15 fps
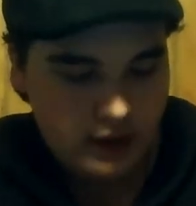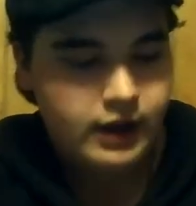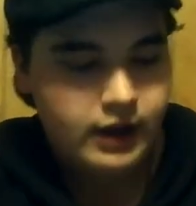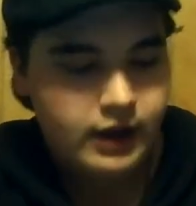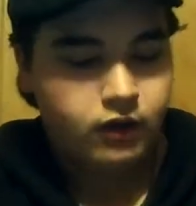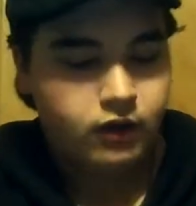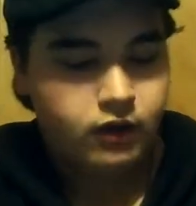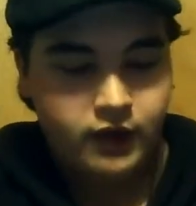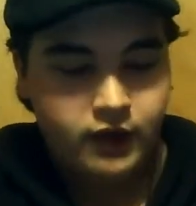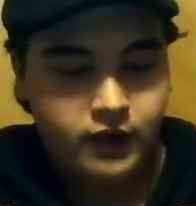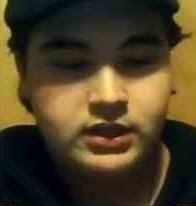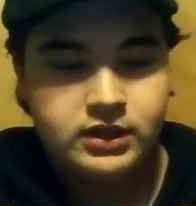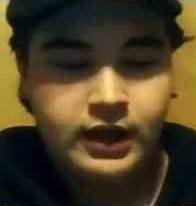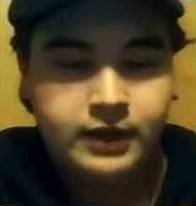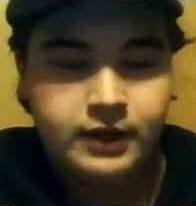And on the other
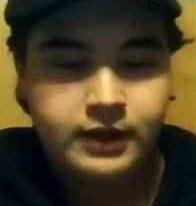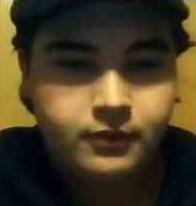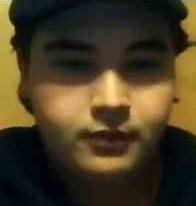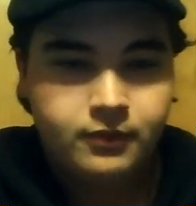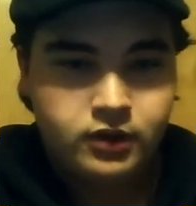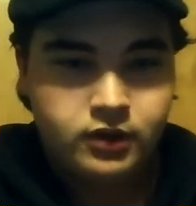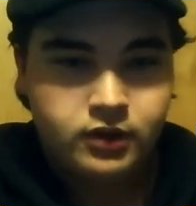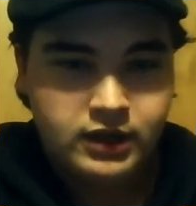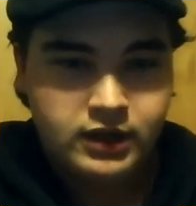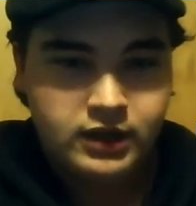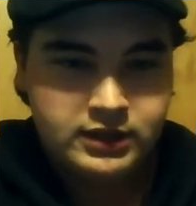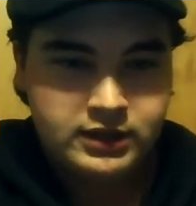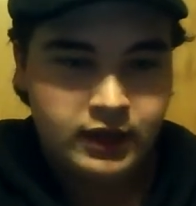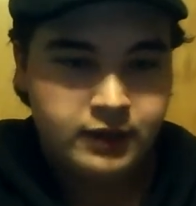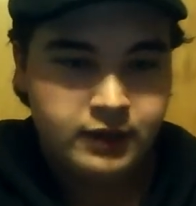side
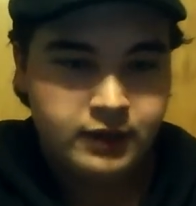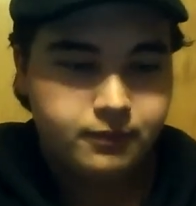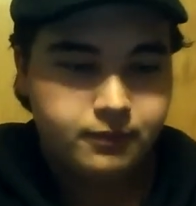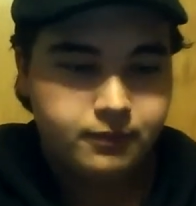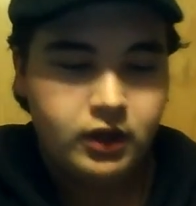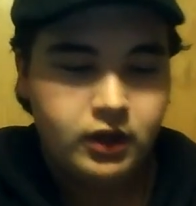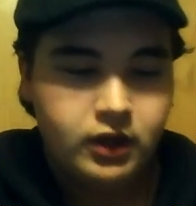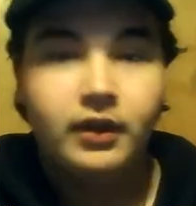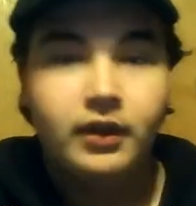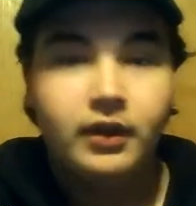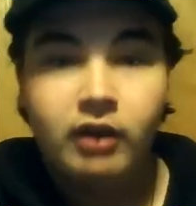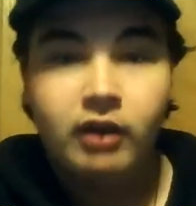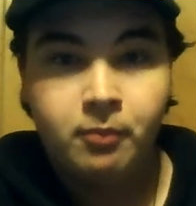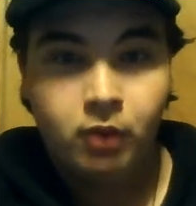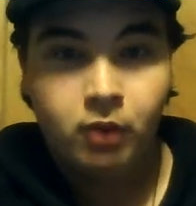slot, you have the
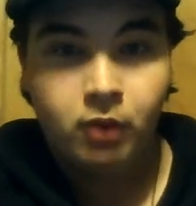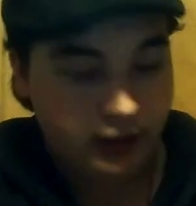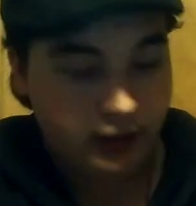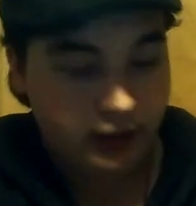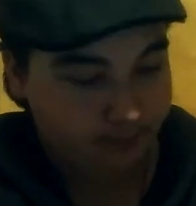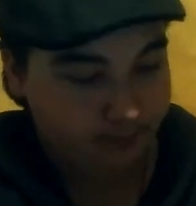lyric booklet.